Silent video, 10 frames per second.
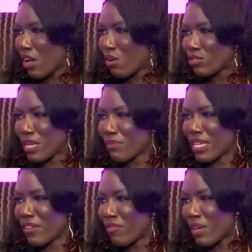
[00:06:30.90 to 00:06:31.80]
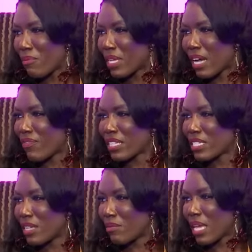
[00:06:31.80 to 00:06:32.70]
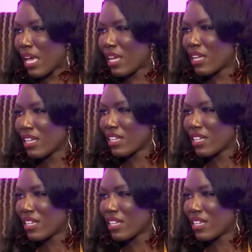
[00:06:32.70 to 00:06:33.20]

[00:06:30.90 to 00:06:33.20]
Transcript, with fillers: Oh, cha me make a fanti de bia.